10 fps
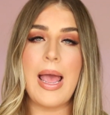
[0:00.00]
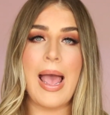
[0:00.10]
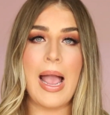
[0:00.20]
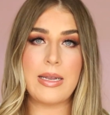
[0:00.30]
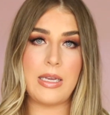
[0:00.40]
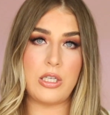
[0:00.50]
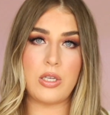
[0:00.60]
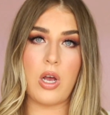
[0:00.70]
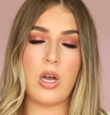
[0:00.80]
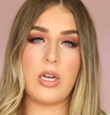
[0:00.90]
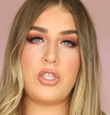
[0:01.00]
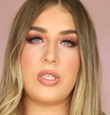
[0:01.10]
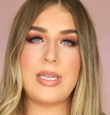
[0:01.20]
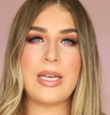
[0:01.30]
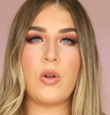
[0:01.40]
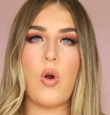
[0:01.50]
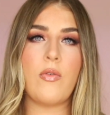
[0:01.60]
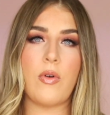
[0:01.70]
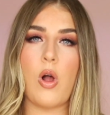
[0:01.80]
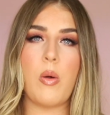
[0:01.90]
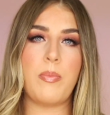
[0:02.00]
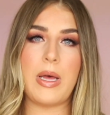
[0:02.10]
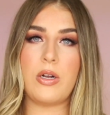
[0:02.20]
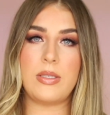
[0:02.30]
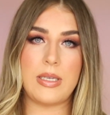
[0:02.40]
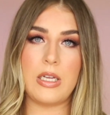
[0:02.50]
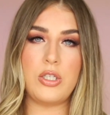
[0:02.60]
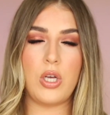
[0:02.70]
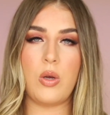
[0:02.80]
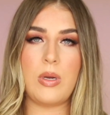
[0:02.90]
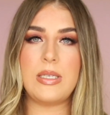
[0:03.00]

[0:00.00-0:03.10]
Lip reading: acne scars, just like an overall better skin tone.